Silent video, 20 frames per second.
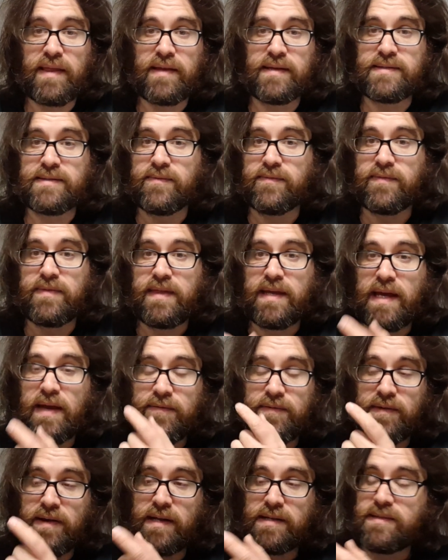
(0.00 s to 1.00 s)
That's the thing I
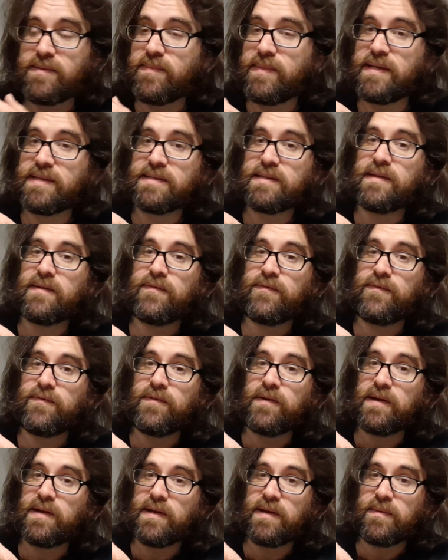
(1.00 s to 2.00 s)
forgot to mention, the
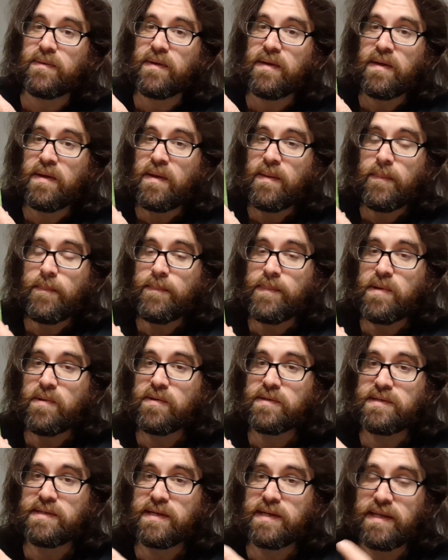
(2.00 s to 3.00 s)
freaking
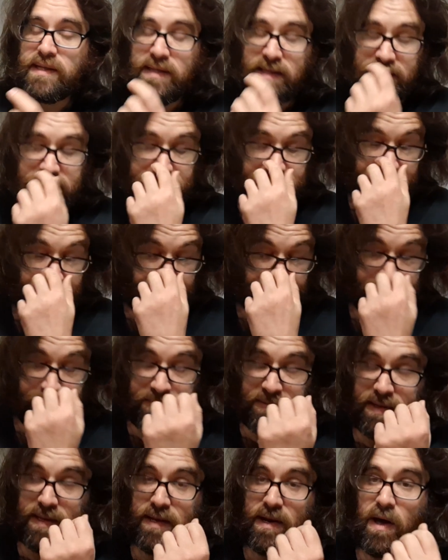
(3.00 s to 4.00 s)
music in this
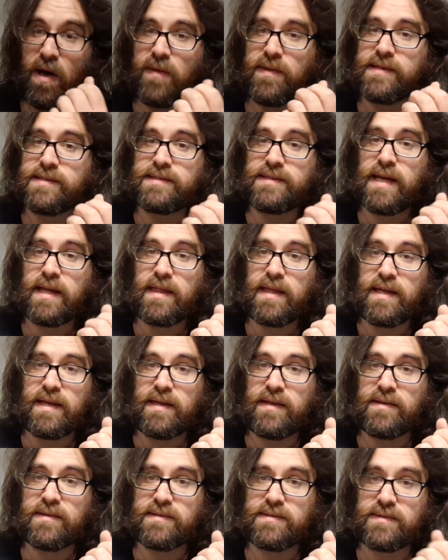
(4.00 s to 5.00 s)
game. In all the Silent
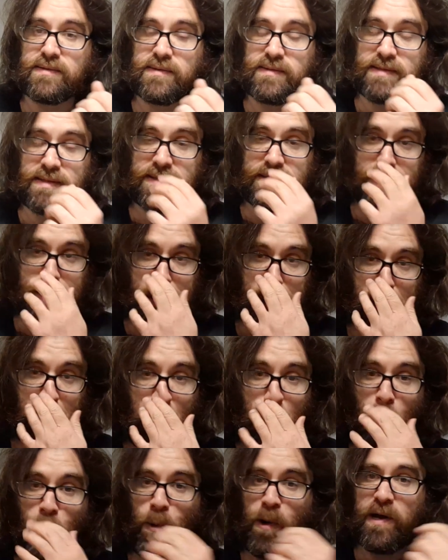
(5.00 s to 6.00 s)
Hills, there's just like
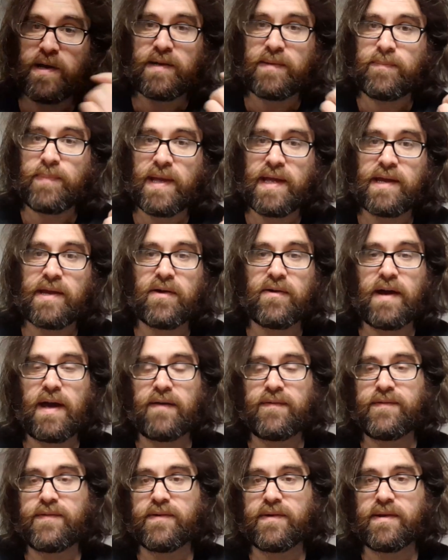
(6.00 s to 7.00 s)
one banger
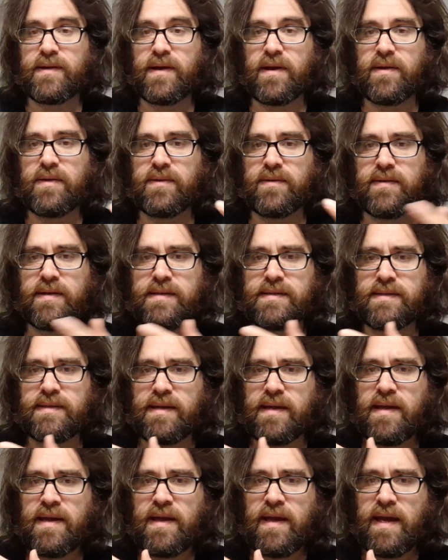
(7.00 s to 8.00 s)
after another.
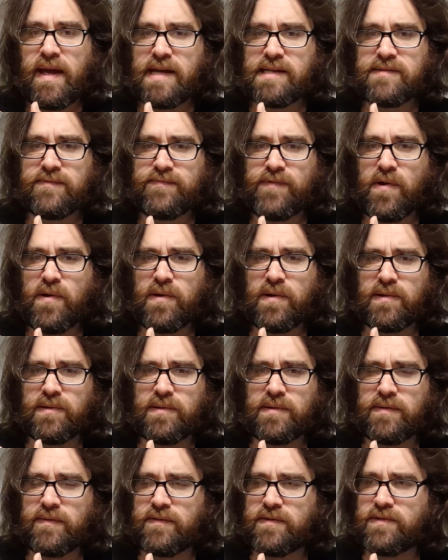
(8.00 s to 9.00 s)
This has
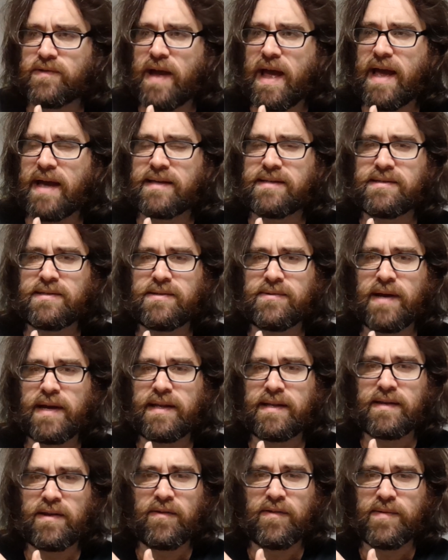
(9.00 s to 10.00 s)
vocal tracks too. I
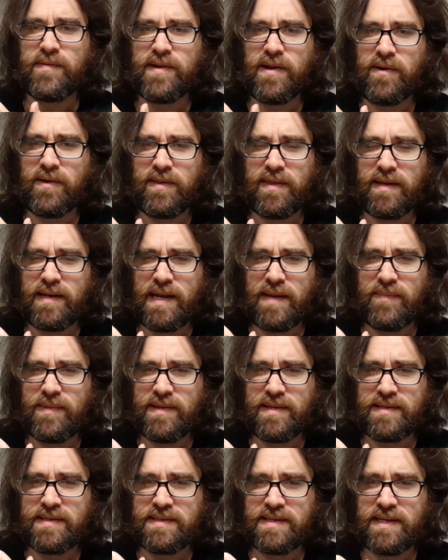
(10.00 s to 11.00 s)
don't really know the name of
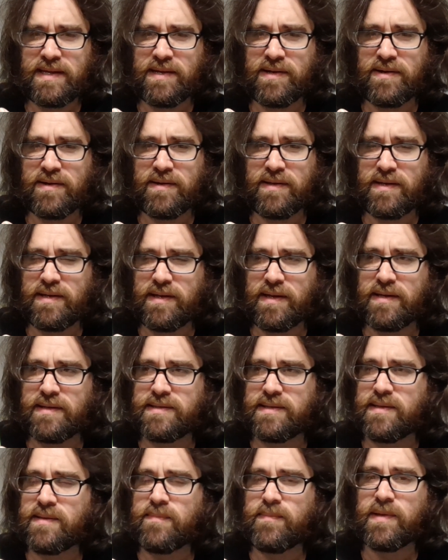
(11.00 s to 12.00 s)
the singer that
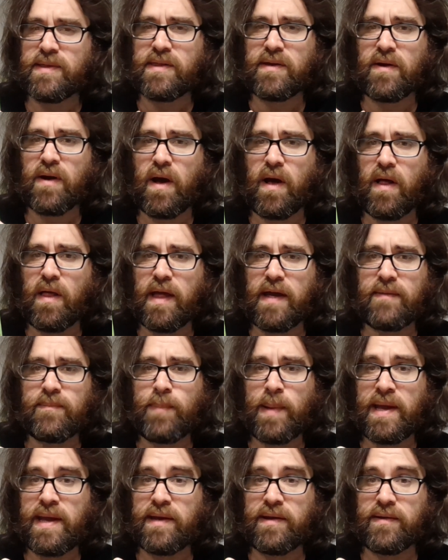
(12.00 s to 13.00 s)
does them, but they're all like
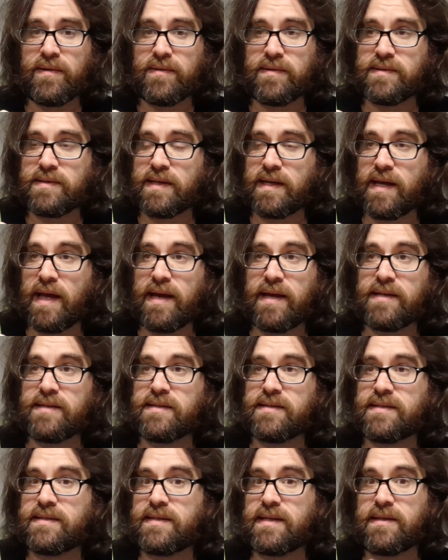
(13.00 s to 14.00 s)
bangers. Like I could
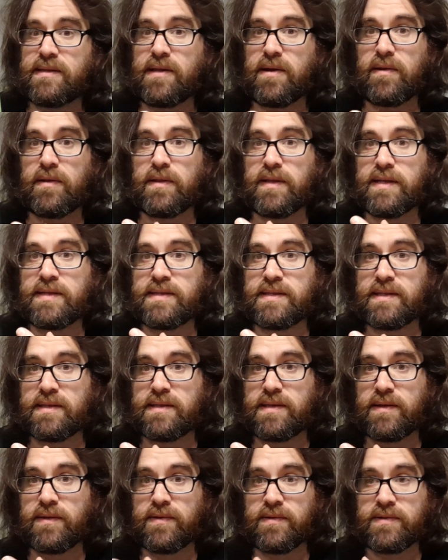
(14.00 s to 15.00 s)
just sit there and listen
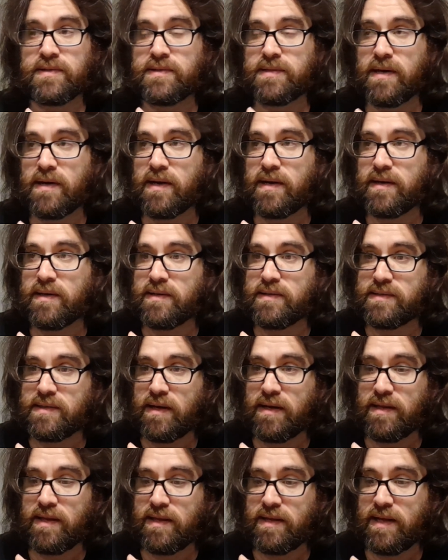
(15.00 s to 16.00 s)
to her songs
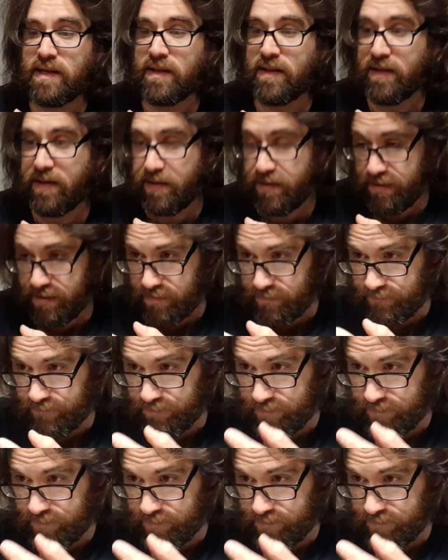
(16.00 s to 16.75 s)
all day long.